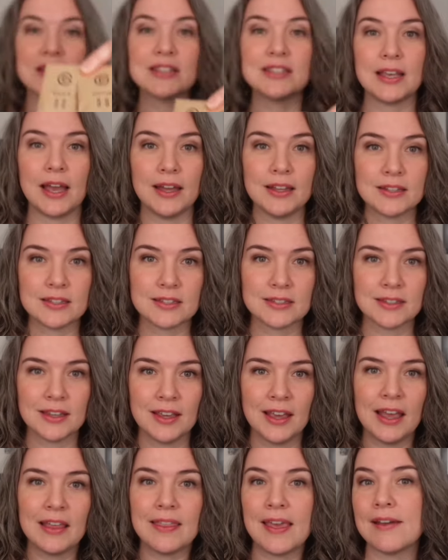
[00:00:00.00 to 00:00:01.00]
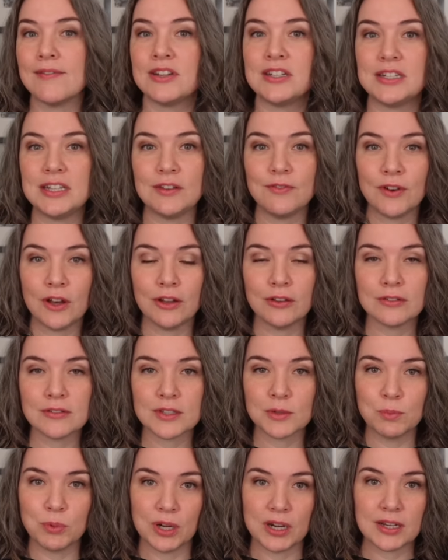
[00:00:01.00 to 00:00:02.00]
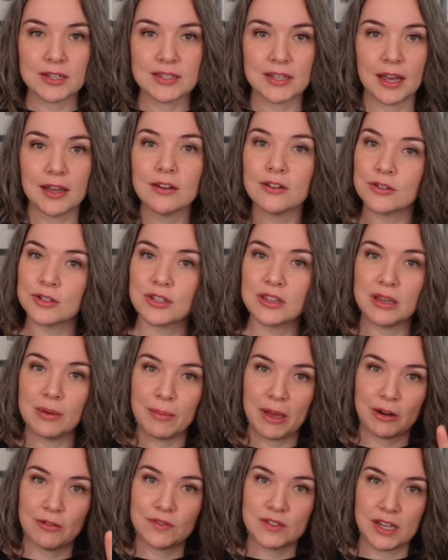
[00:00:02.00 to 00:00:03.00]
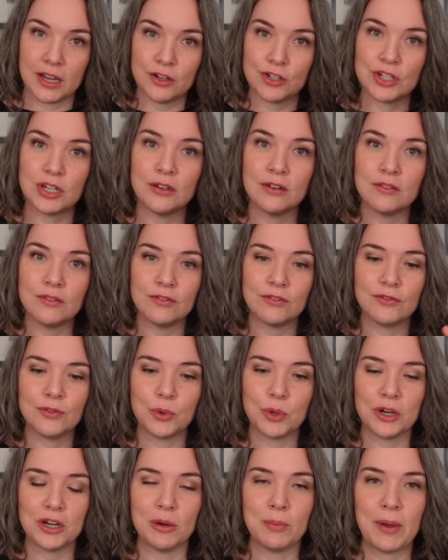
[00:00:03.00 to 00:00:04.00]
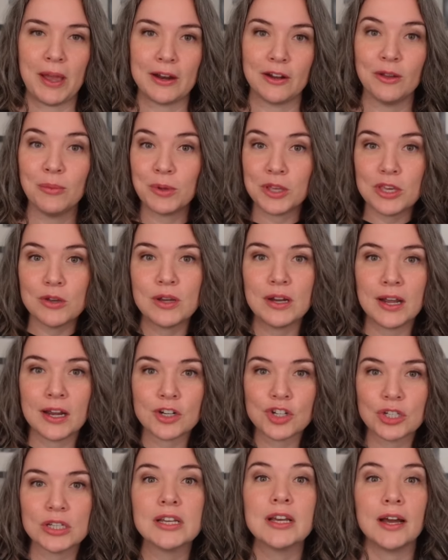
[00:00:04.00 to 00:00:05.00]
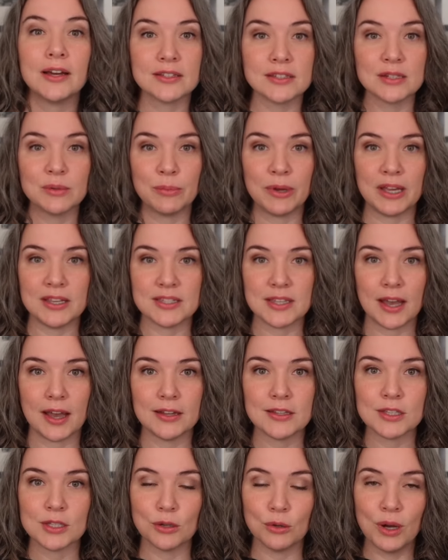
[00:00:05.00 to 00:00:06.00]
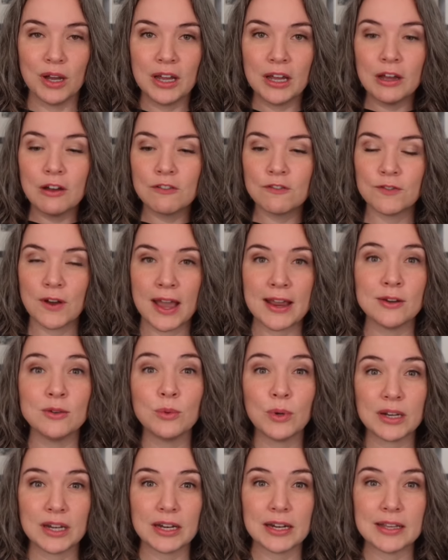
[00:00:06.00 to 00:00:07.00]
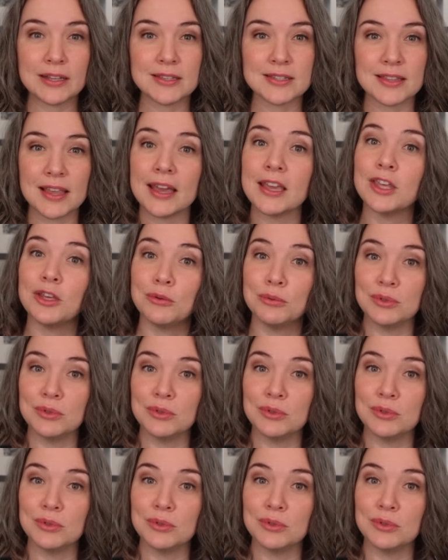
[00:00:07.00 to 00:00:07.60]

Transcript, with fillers: sets. They have a default spring set, or so the amount of tension for your pedal, but you can actually customize that. So find what it is that you